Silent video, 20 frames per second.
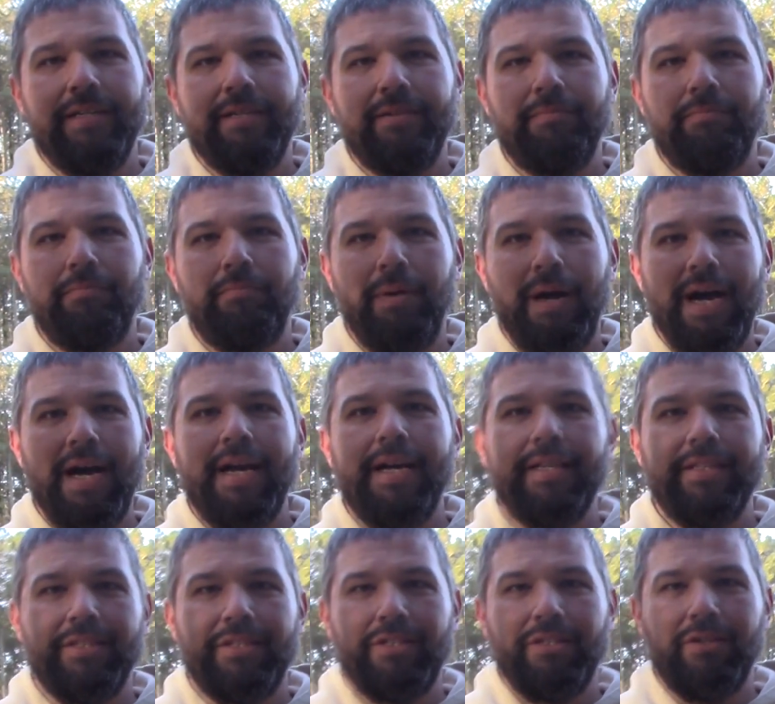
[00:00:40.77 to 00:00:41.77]

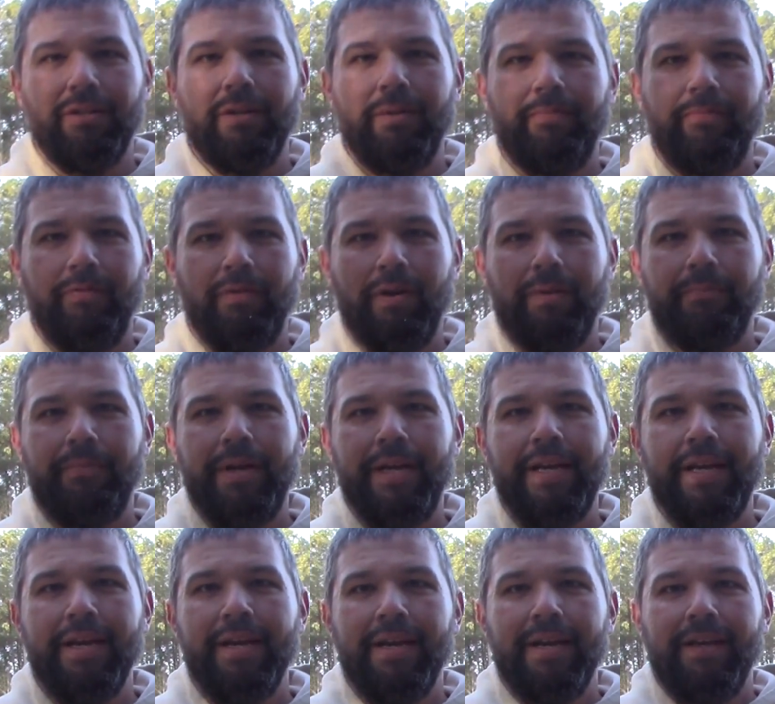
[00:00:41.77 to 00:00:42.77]
buying syrup from me,
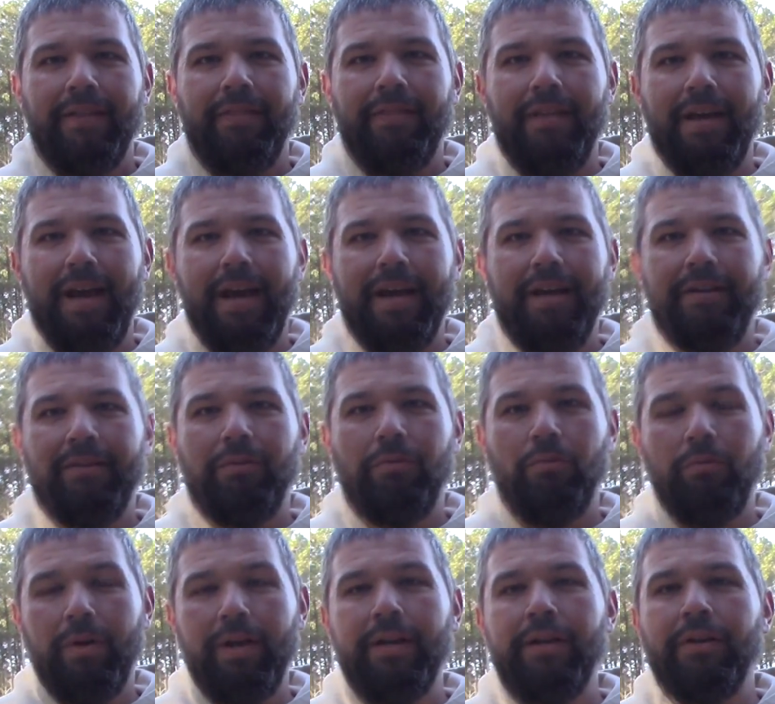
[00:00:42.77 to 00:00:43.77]
that
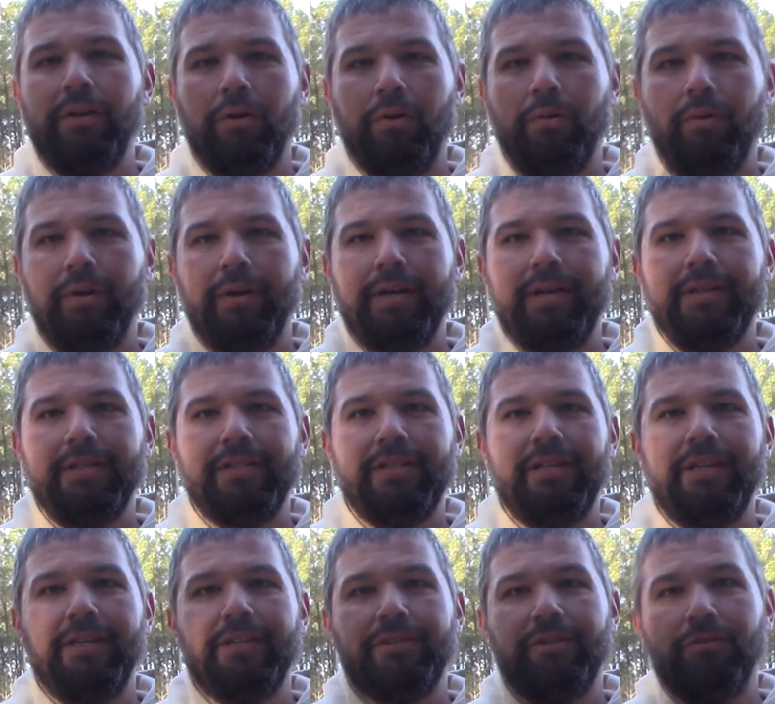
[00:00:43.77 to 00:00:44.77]
wind noise
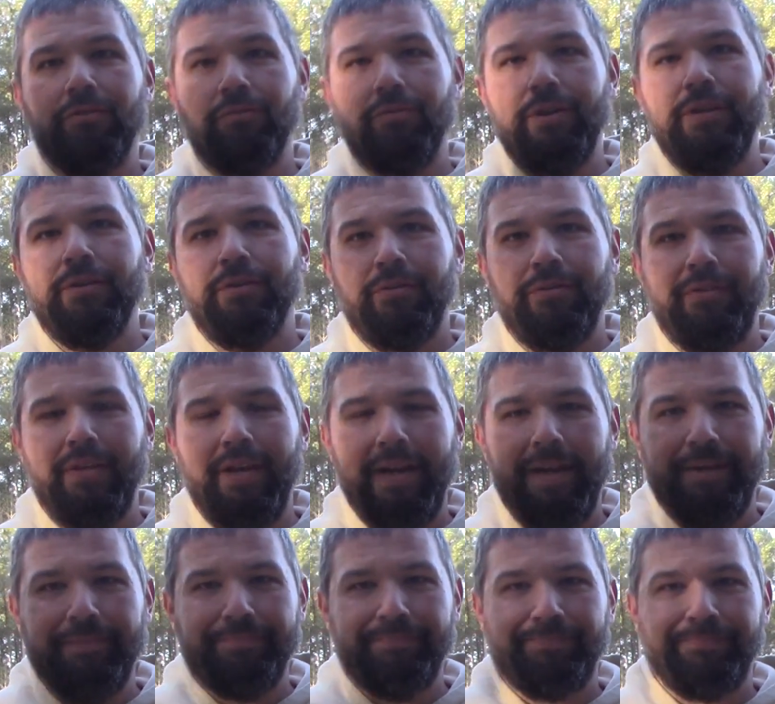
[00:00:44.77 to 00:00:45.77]
is a real thing.